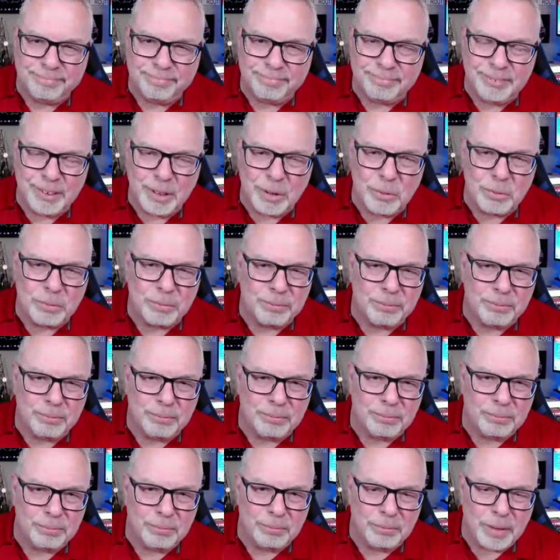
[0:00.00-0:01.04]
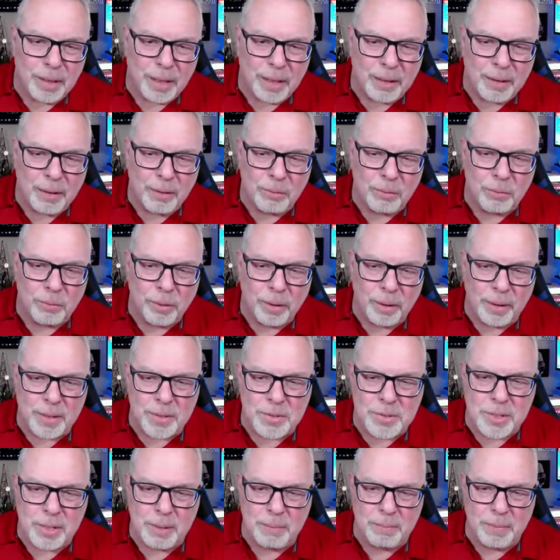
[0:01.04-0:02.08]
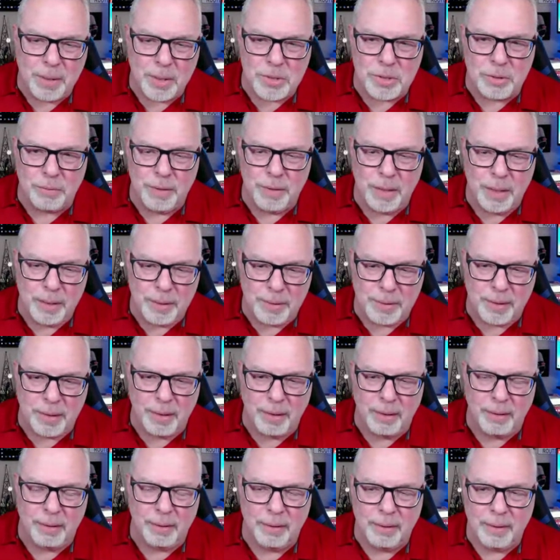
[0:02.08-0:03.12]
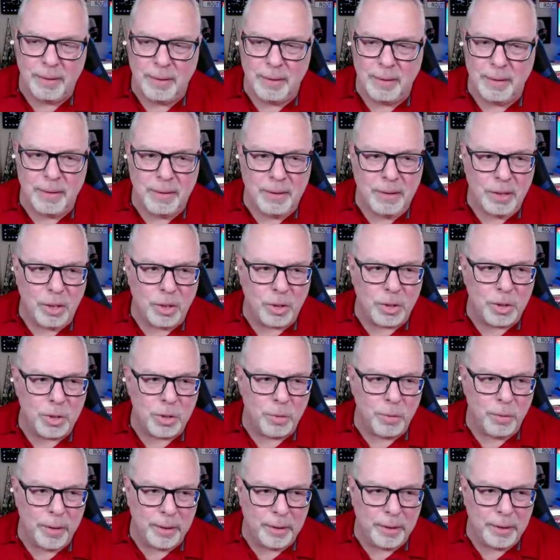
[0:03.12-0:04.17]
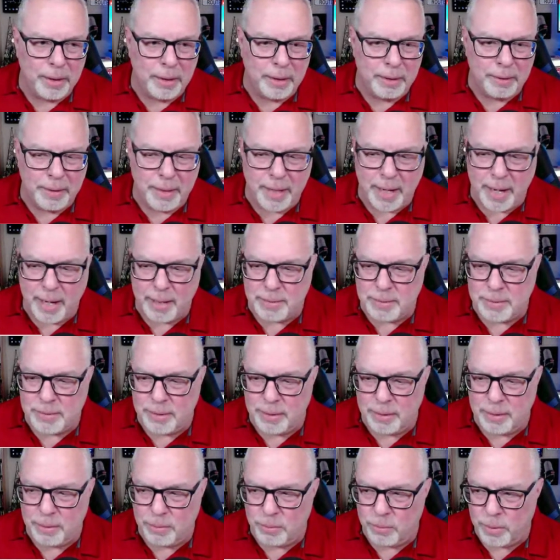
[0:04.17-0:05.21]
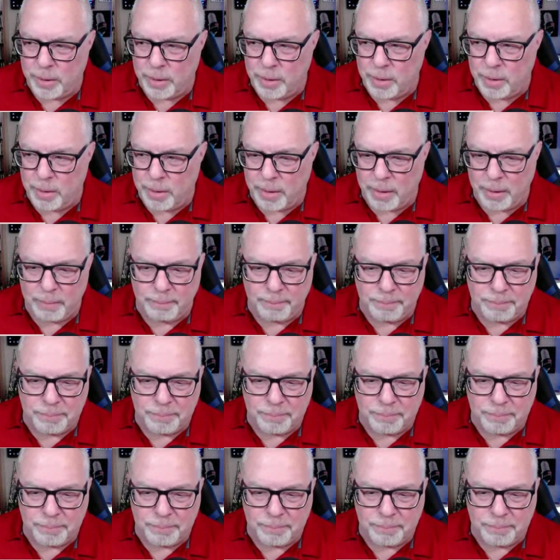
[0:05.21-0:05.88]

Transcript: don't I don't really see much of anything occurring in that uh, regard.